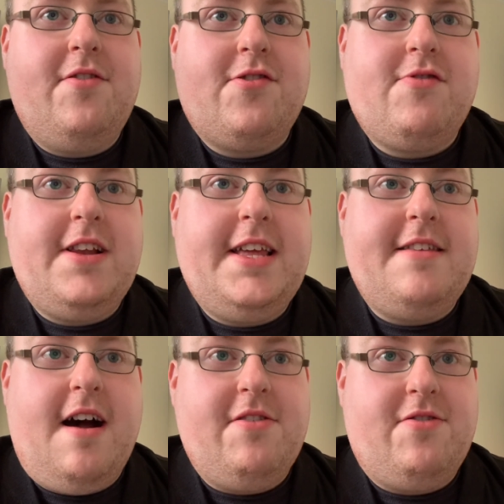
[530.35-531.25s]
to Strictly
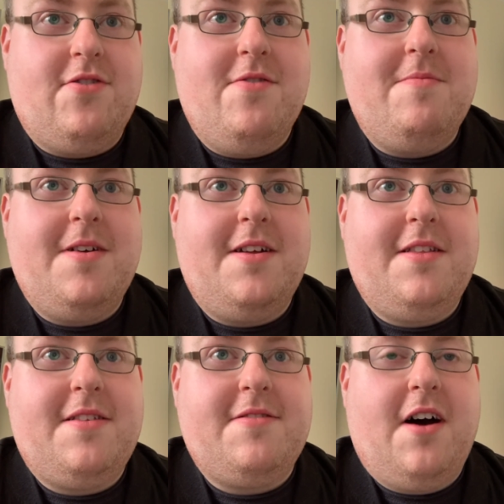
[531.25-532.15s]

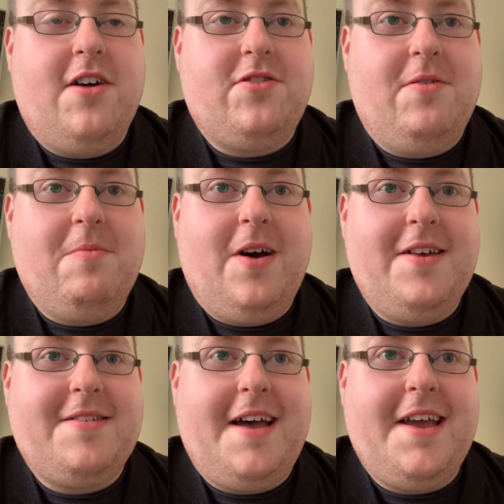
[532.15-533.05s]
Stardom, I
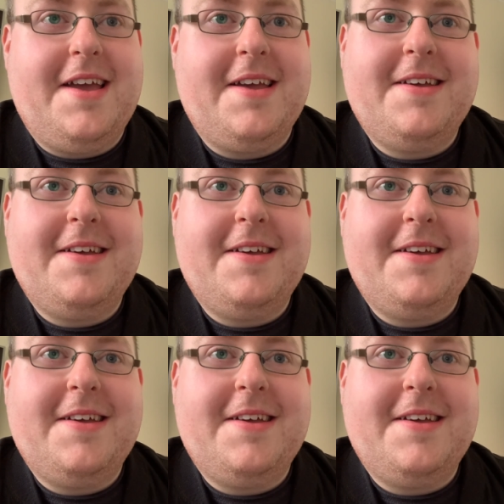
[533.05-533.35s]
say.